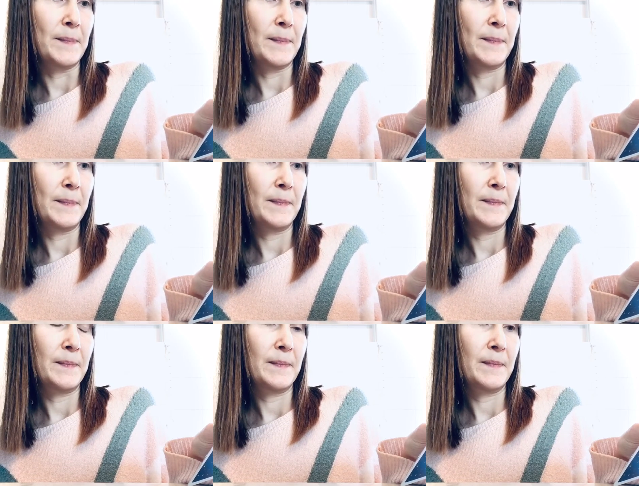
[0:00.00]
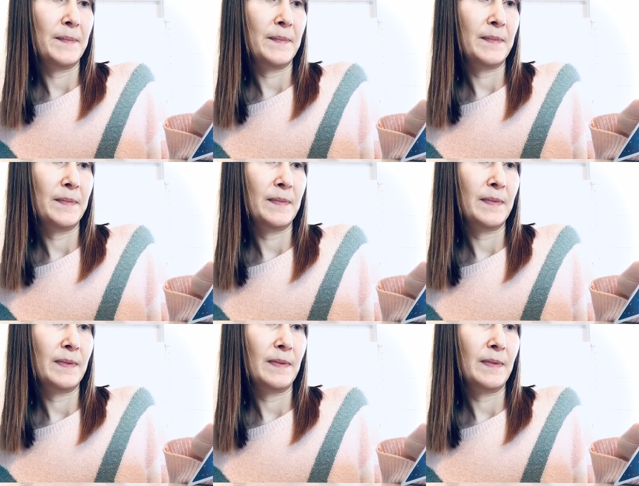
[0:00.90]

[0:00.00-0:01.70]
(no one is talking)